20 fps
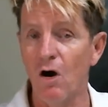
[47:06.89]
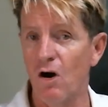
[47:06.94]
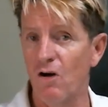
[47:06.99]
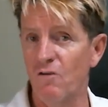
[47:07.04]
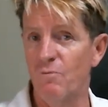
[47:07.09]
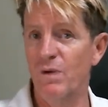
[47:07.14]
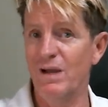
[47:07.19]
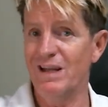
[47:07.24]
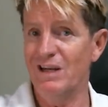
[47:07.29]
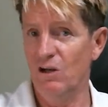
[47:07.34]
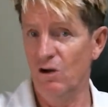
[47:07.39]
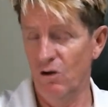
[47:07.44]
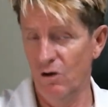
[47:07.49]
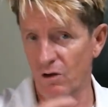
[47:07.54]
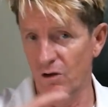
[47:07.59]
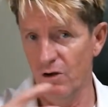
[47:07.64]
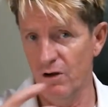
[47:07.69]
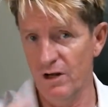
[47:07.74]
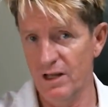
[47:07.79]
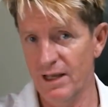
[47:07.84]
I've been
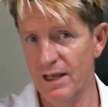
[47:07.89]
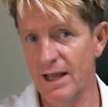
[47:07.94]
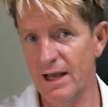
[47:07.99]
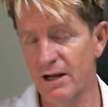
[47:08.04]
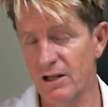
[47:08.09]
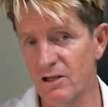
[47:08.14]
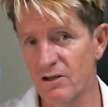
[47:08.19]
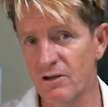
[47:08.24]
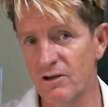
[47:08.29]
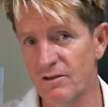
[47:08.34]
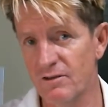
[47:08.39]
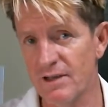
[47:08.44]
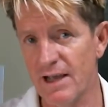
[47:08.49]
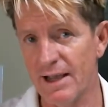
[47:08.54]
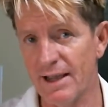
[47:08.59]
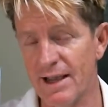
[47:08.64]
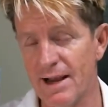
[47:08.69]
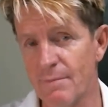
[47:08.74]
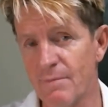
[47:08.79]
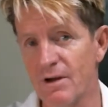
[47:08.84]
learning how to use
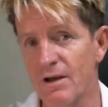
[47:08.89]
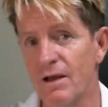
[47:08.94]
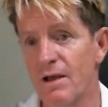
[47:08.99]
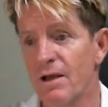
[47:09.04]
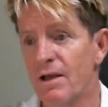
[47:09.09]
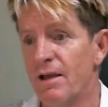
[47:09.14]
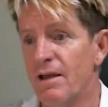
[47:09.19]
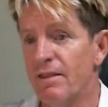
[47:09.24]
that camera.